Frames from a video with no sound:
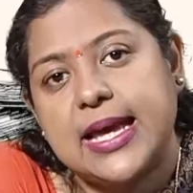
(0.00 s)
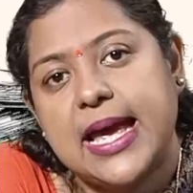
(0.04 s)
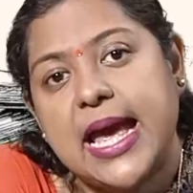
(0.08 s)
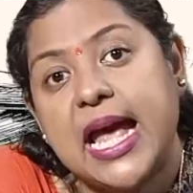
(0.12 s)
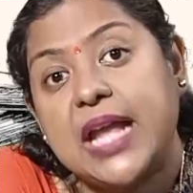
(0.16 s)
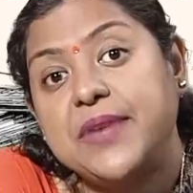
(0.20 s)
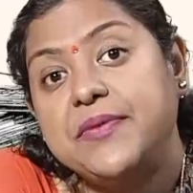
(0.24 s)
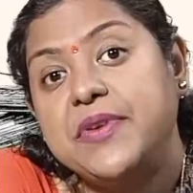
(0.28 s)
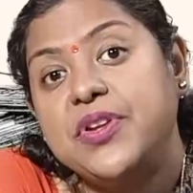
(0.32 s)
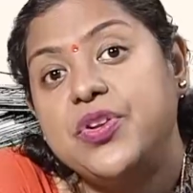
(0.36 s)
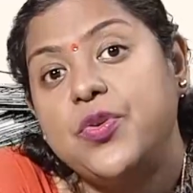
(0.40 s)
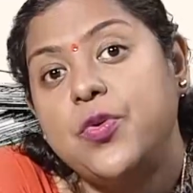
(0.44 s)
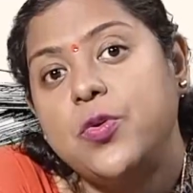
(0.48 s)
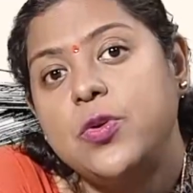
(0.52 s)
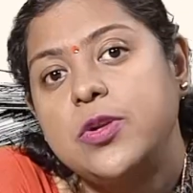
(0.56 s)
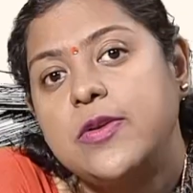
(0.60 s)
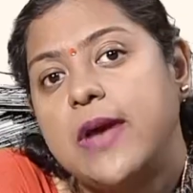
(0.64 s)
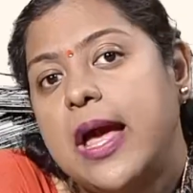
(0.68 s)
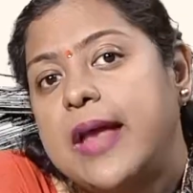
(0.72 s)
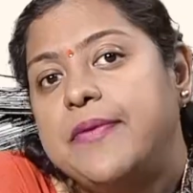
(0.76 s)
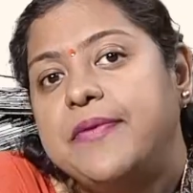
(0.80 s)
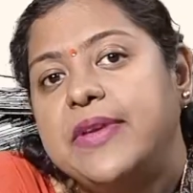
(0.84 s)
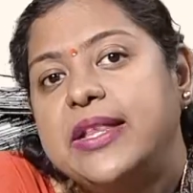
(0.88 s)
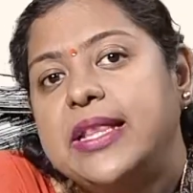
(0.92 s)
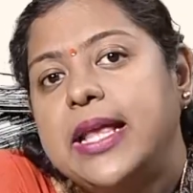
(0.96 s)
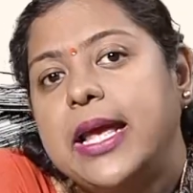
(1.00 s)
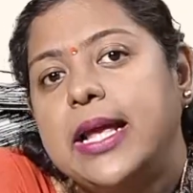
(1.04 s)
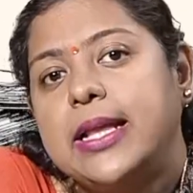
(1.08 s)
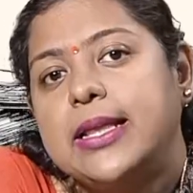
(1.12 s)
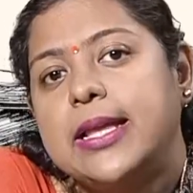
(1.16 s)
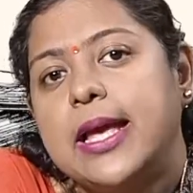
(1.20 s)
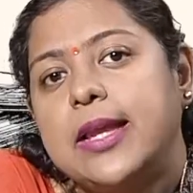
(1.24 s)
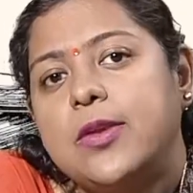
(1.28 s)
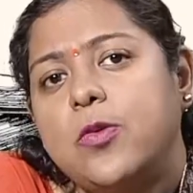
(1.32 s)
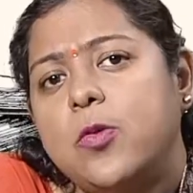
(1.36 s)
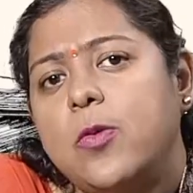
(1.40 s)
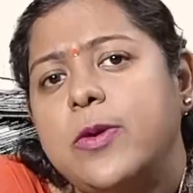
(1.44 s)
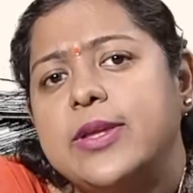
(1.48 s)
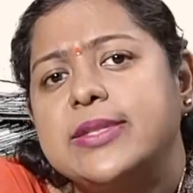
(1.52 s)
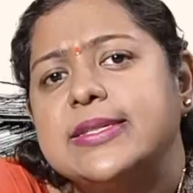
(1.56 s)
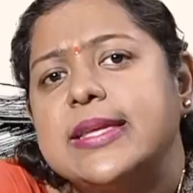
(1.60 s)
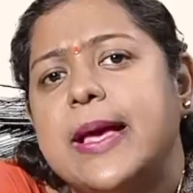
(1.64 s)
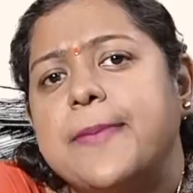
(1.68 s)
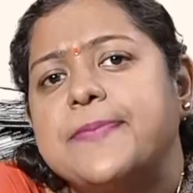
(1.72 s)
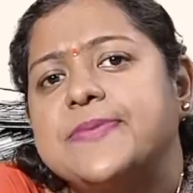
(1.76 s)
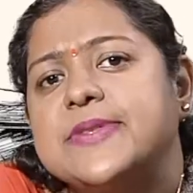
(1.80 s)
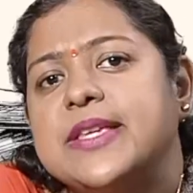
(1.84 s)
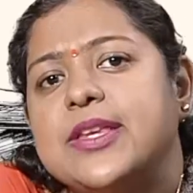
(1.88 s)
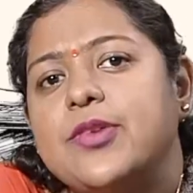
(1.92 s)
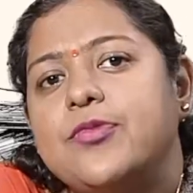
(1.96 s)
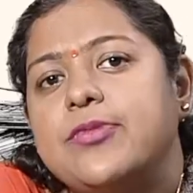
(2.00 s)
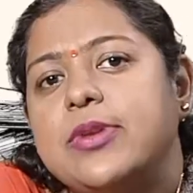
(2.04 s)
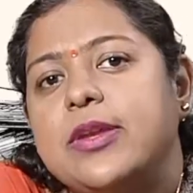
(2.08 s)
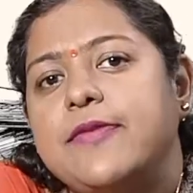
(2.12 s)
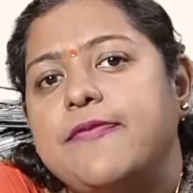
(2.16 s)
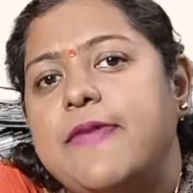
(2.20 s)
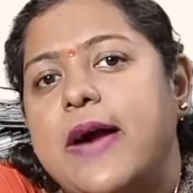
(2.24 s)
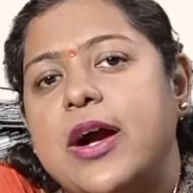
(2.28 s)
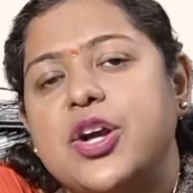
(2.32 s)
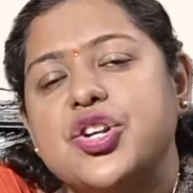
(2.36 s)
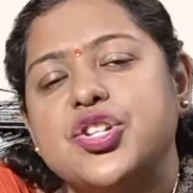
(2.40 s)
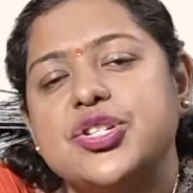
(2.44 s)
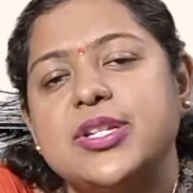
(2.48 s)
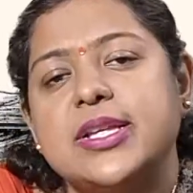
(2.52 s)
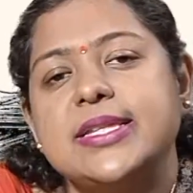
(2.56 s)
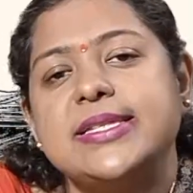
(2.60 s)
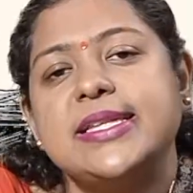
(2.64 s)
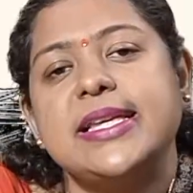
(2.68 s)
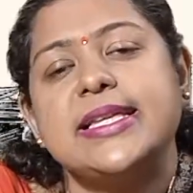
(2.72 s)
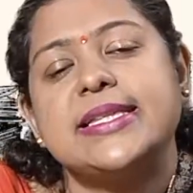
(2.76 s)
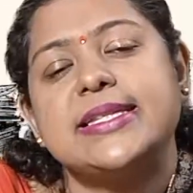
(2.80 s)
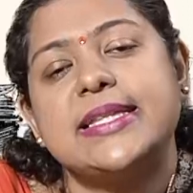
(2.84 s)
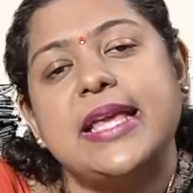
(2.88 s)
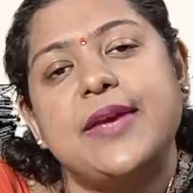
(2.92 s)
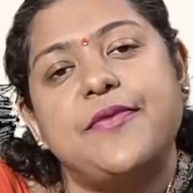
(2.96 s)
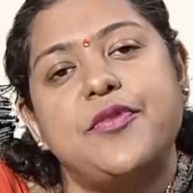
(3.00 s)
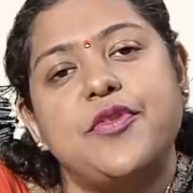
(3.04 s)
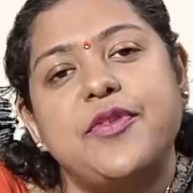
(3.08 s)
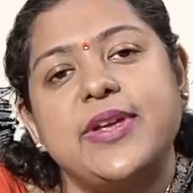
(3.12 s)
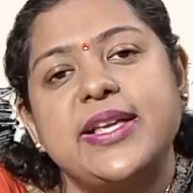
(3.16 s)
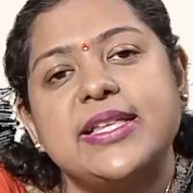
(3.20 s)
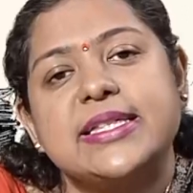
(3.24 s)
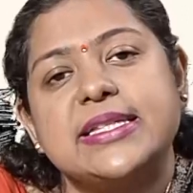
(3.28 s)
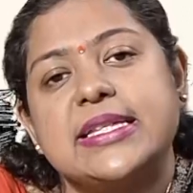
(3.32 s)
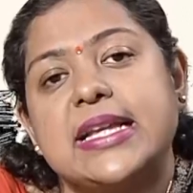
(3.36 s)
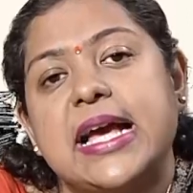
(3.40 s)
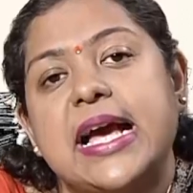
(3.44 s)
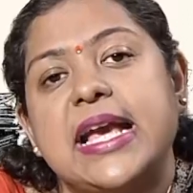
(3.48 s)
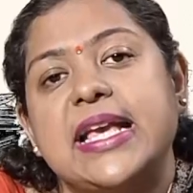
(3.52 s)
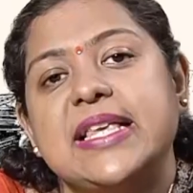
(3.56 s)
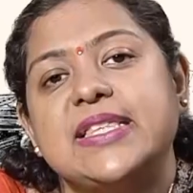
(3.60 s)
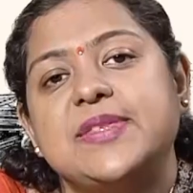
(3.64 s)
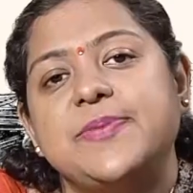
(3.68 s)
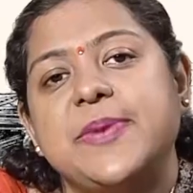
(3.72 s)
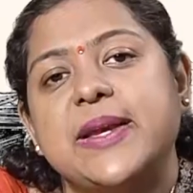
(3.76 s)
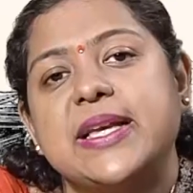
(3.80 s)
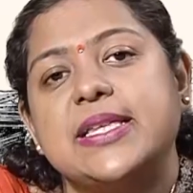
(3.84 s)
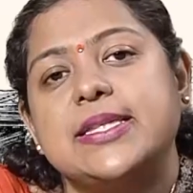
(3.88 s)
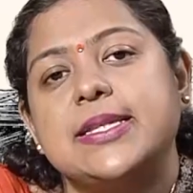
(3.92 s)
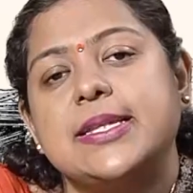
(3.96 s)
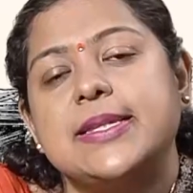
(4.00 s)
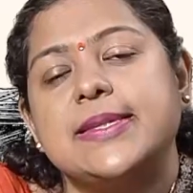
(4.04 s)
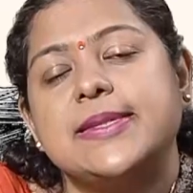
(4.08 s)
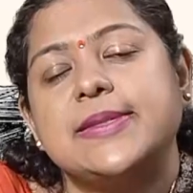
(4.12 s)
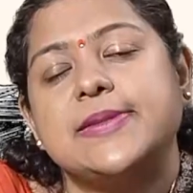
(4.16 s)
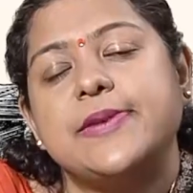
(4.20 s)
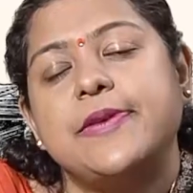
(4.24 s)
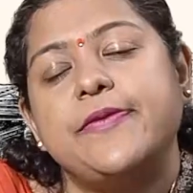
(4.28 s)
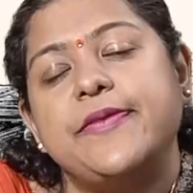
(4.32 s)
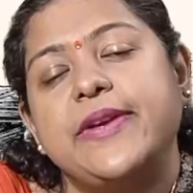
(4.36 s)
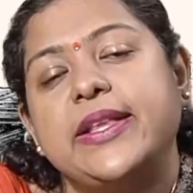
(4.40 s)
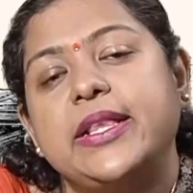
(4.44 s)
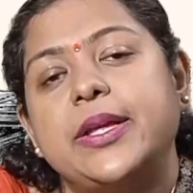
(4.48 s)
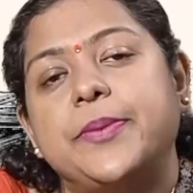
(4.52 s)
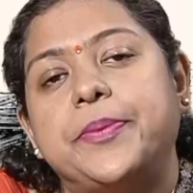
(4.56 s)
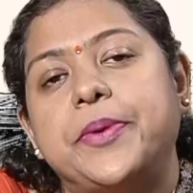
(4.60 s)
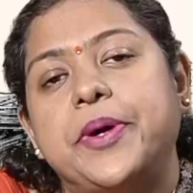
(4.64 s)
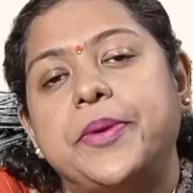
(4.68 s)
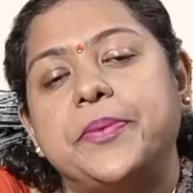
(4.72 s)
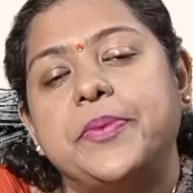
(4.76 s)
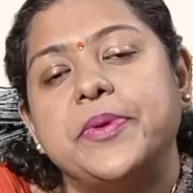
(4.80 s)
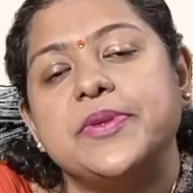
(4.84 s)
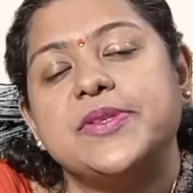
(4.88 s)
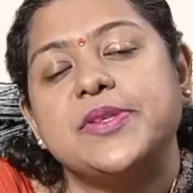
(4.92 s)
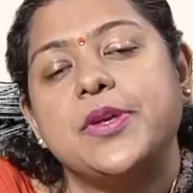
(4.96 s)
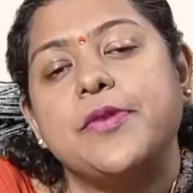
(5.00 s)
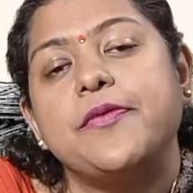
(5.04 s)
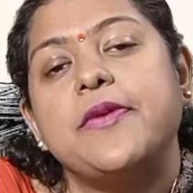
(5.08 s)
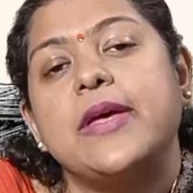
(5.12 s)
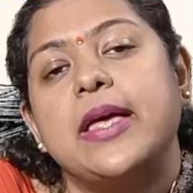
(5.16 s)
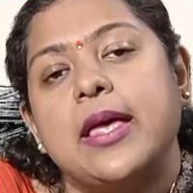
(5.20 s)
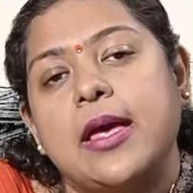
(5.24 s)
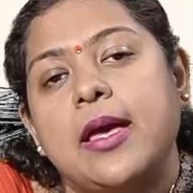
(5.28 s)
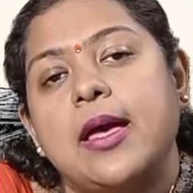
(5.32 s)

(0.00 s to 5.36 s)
And we think that, it's absolutely functional. See, slavery is nice because it is serving the purpose of